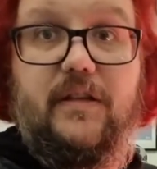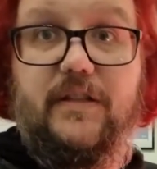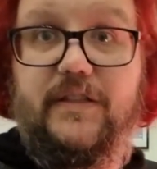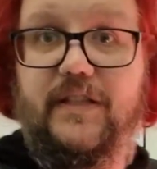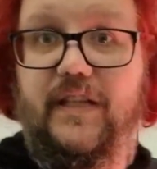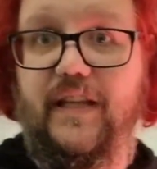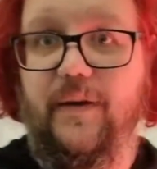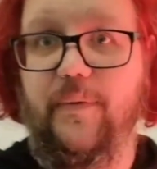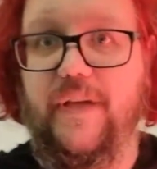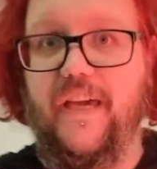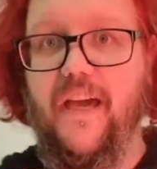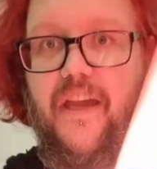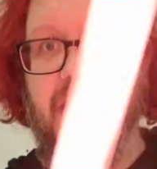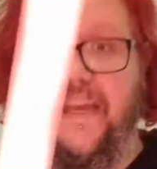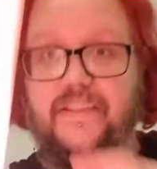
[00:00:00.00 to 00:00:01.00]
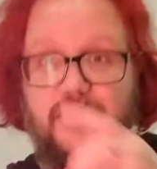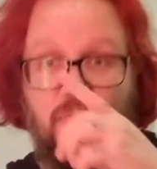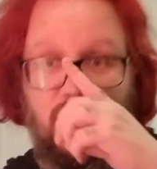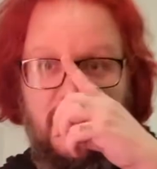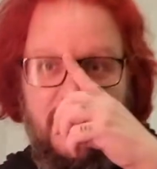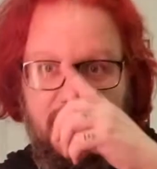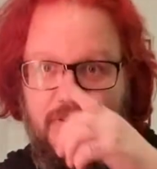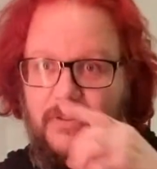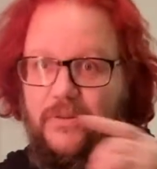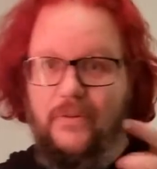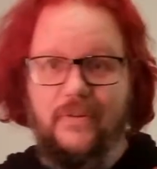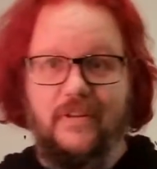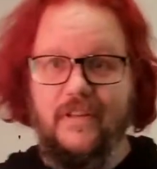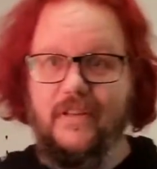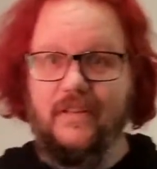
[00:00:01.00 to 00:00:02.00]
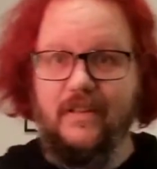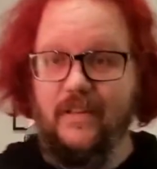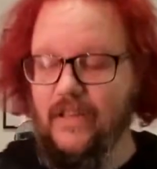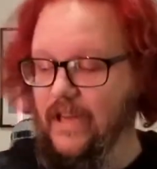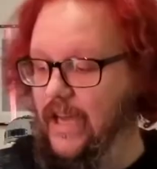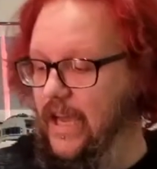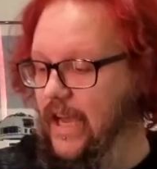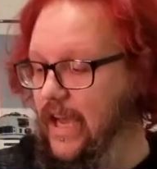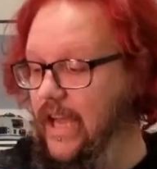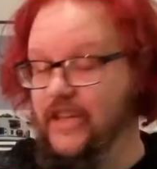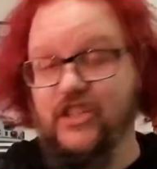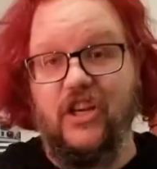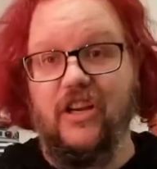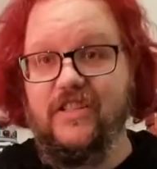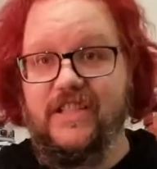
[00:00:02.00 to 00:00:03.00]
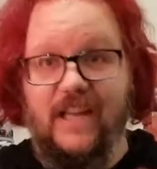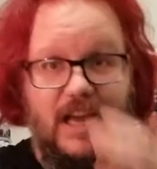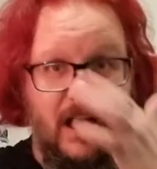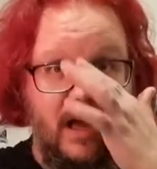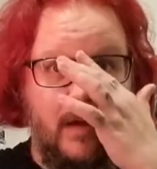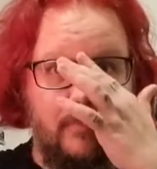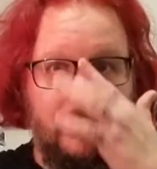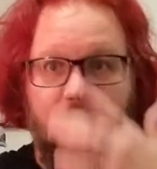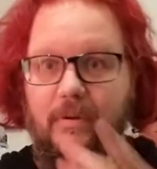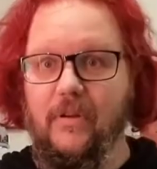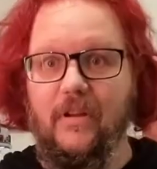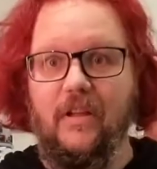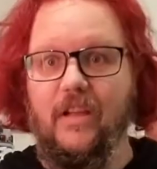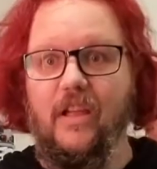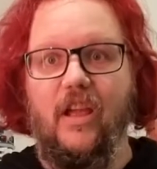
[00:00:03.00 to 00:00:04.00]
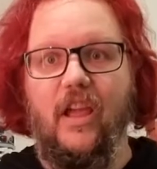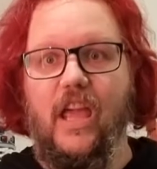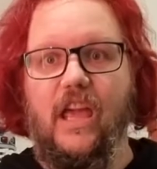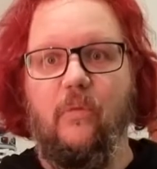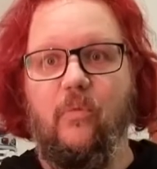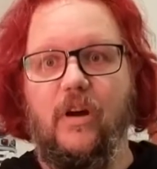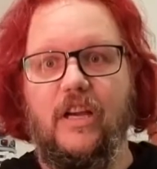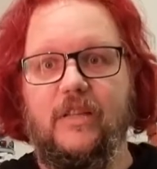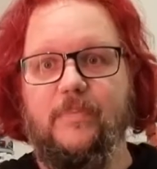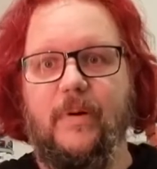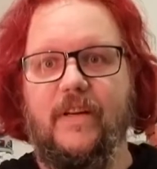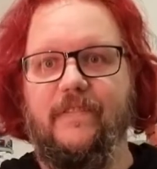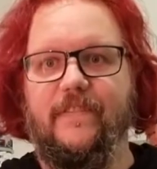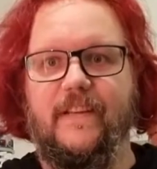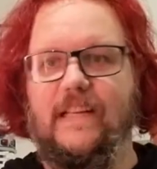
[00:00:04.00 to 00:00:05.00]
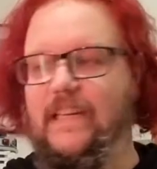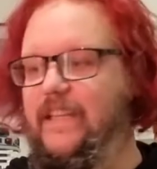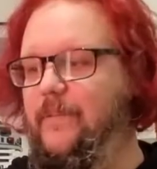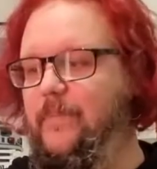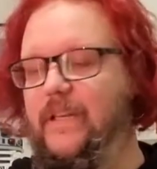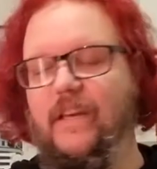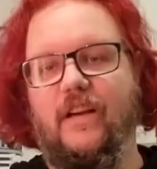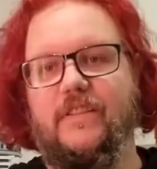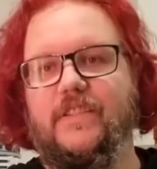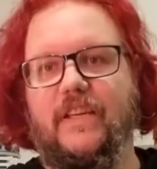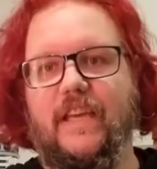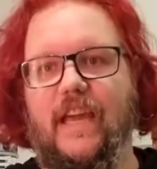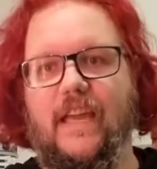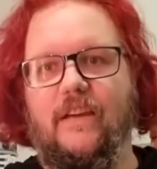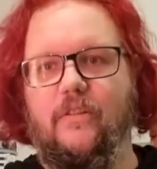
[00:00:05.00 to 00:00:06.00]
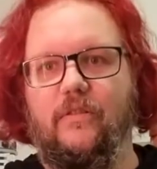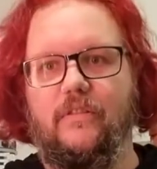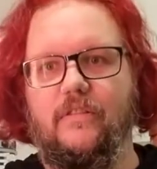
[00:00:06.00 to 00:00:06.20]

So there we go, it's all installed. Charged it up. It worked perfectly the minute I took it out.